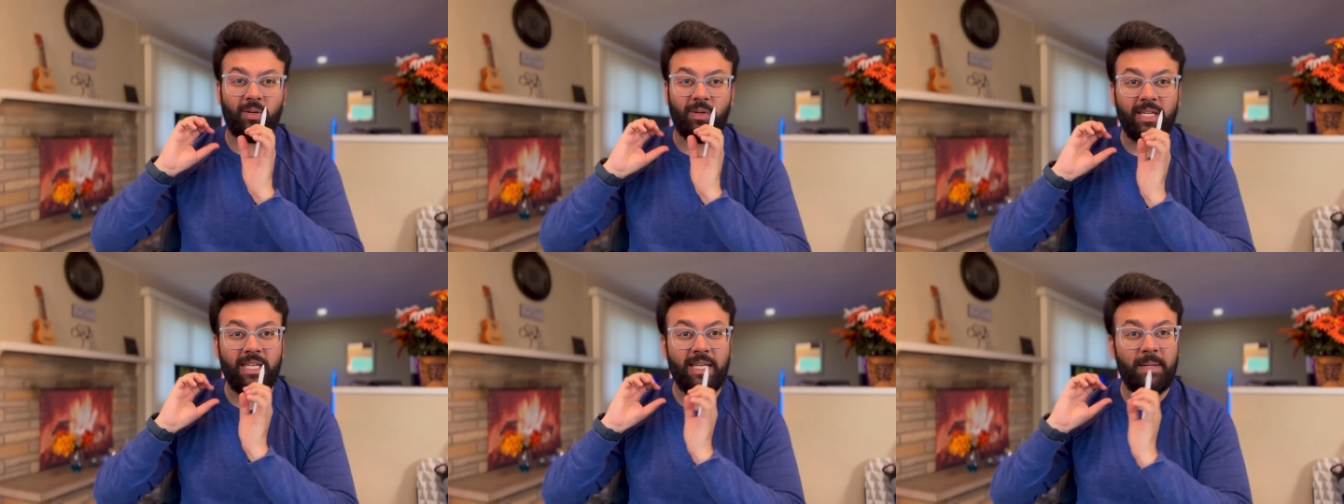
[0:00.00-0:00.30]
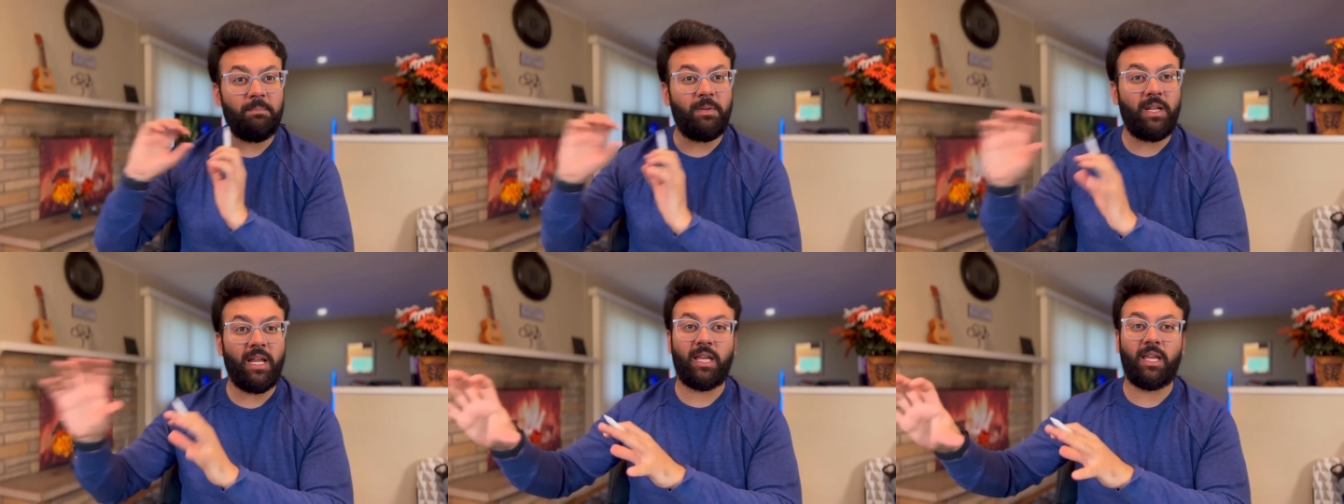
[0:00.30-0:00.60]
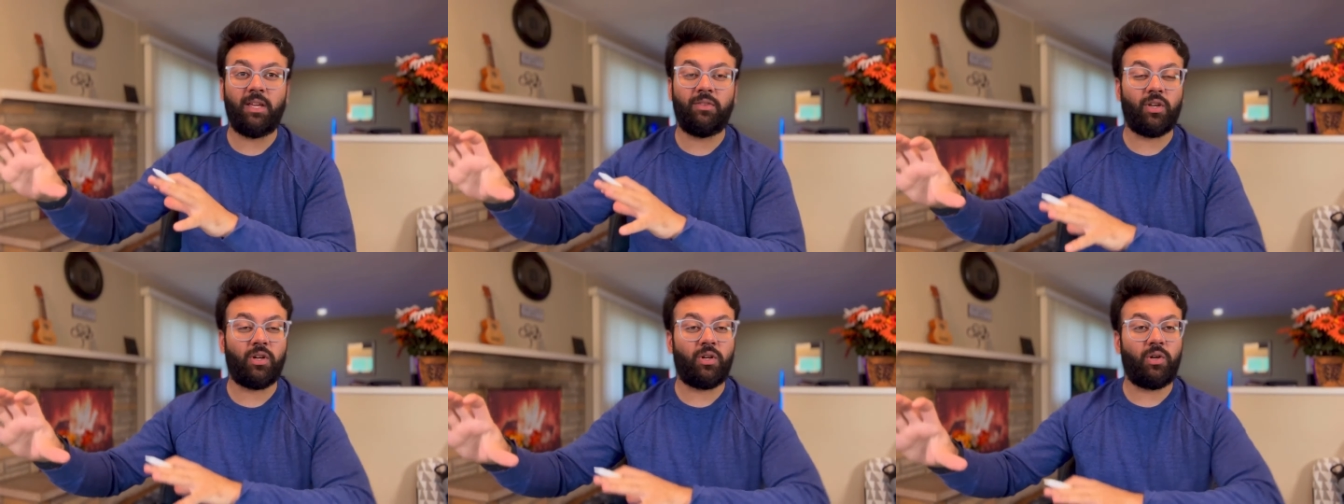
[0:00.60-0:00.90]
keep
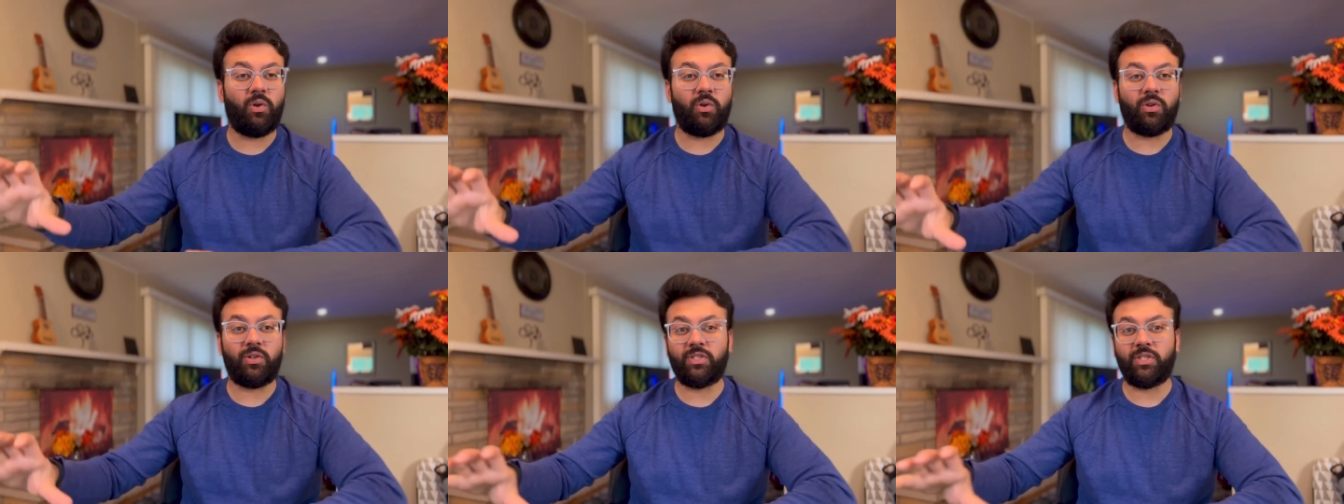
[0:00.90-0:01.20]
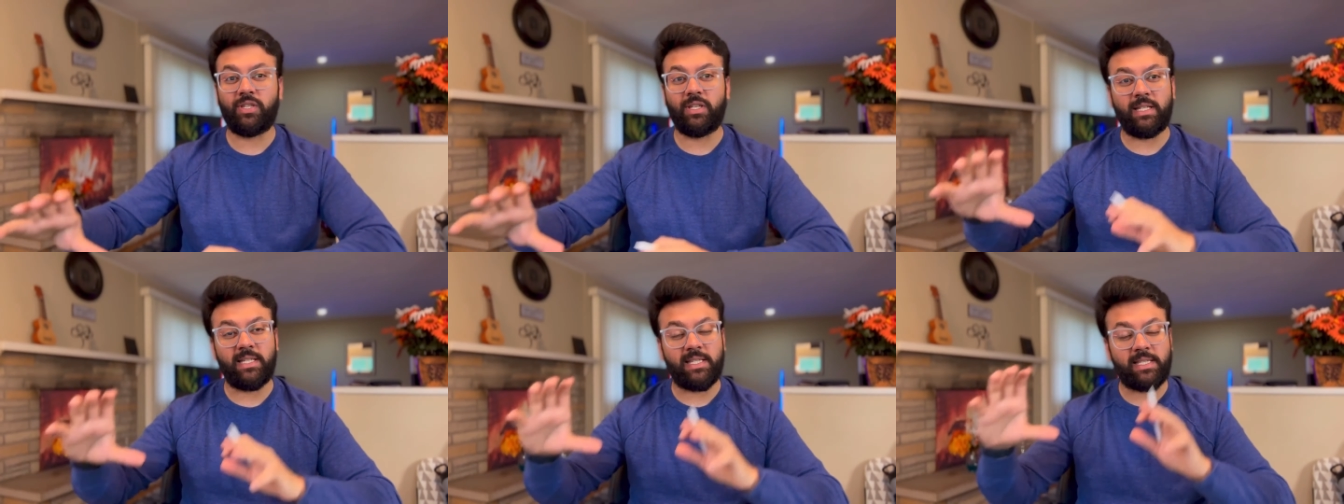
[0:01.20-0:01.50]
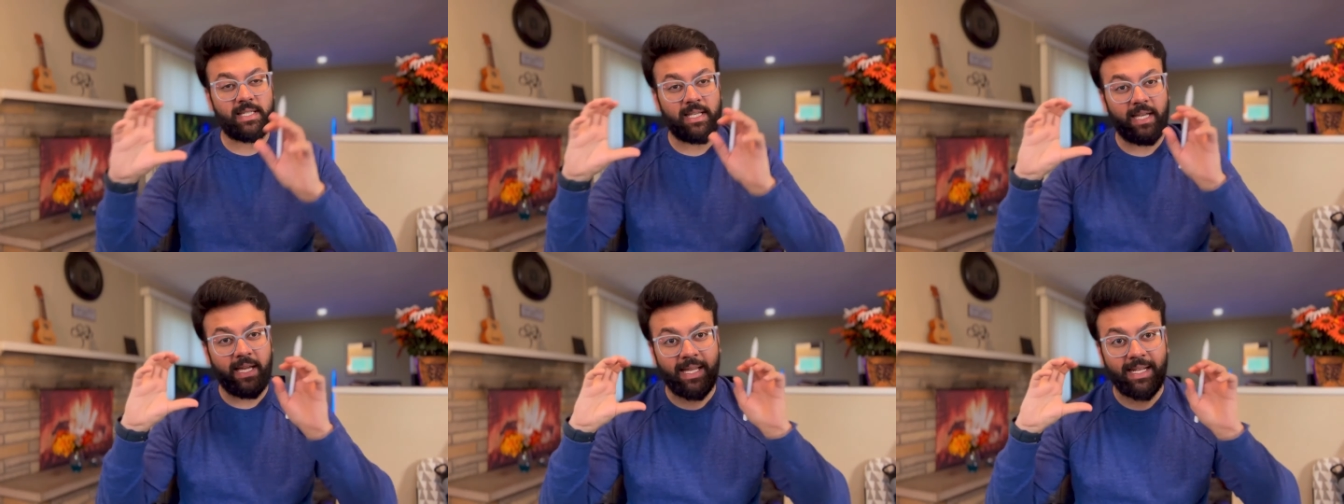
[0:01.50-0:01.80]
taking the
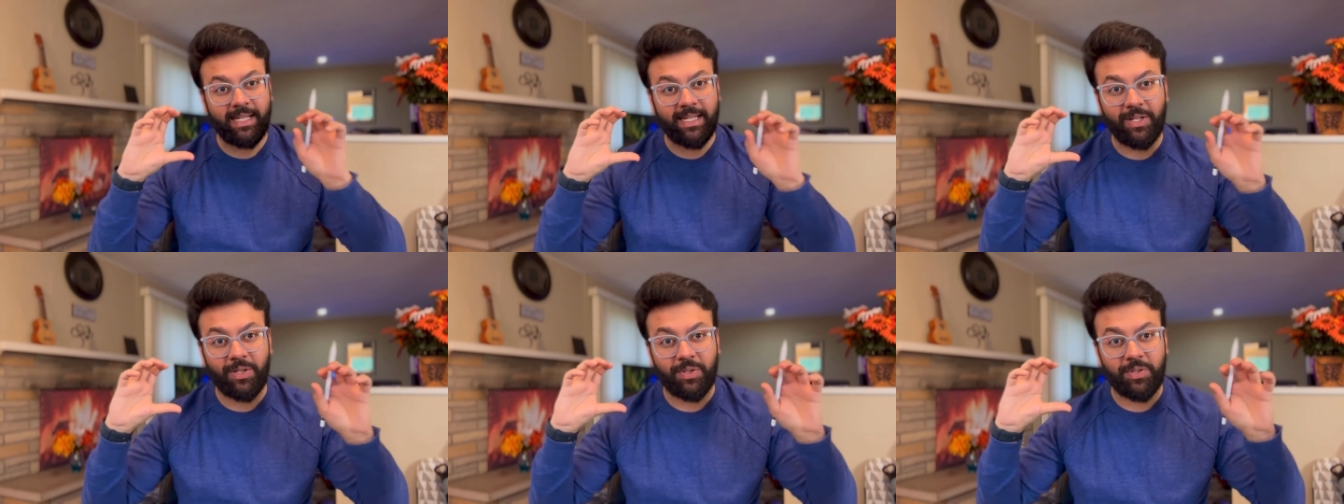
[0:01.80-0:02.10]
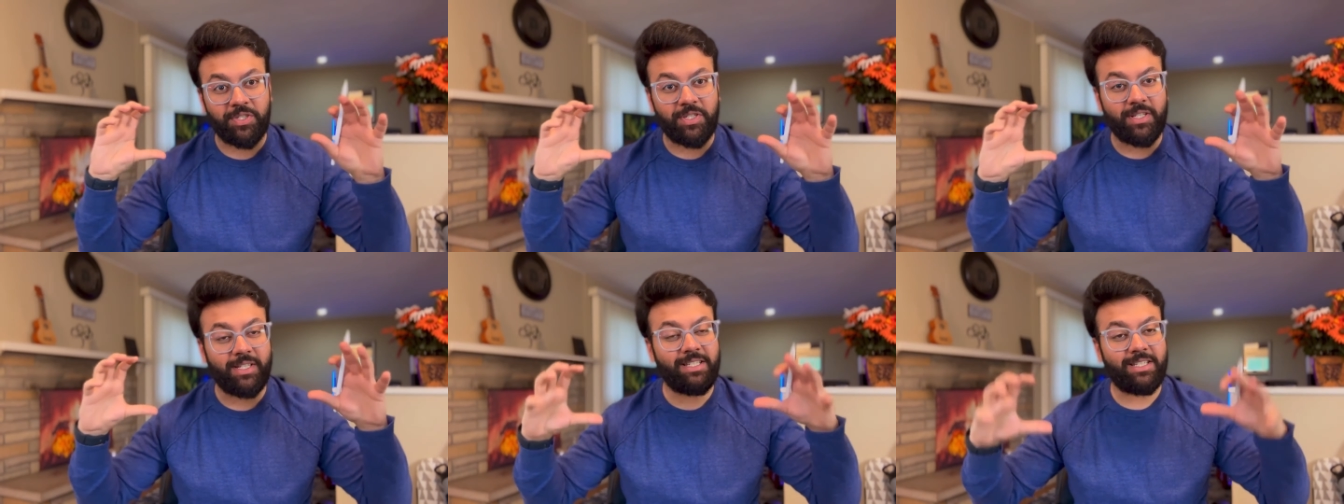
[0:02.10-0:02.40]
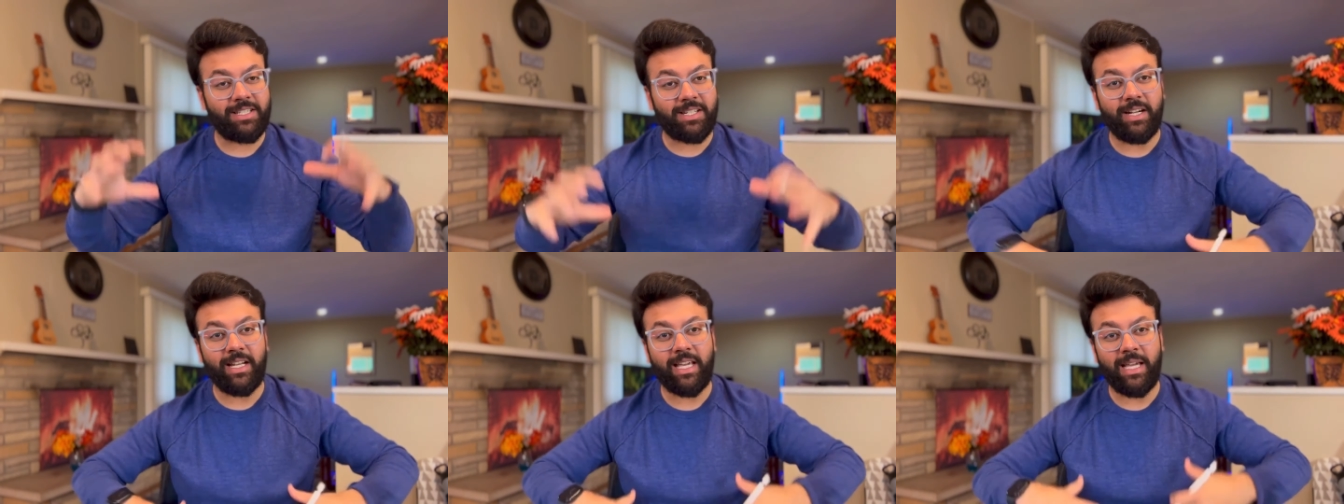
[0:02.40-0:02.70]
courses and
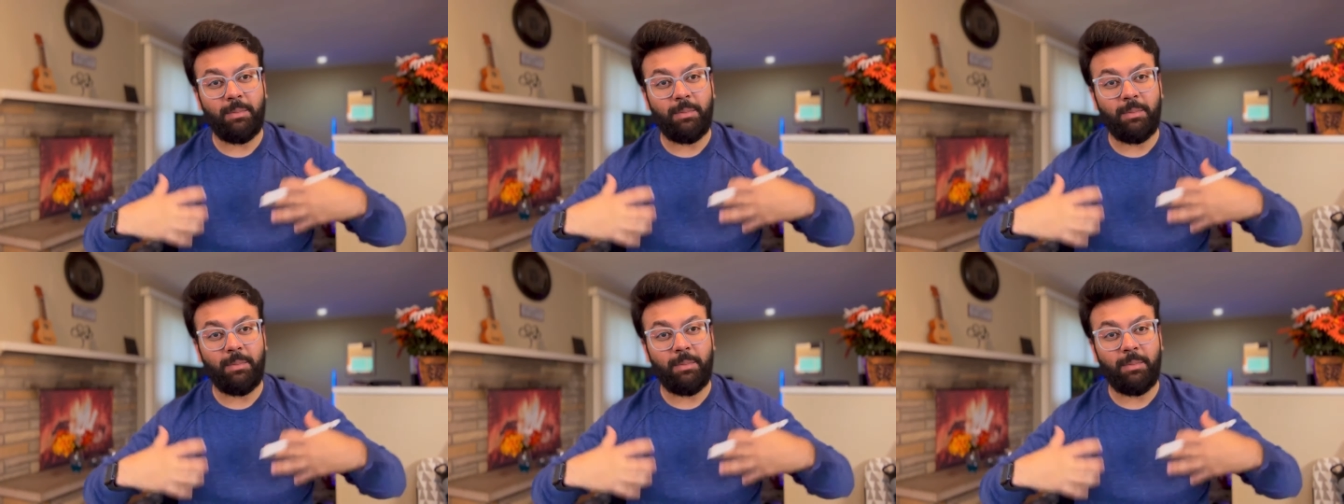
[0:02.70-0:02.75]
study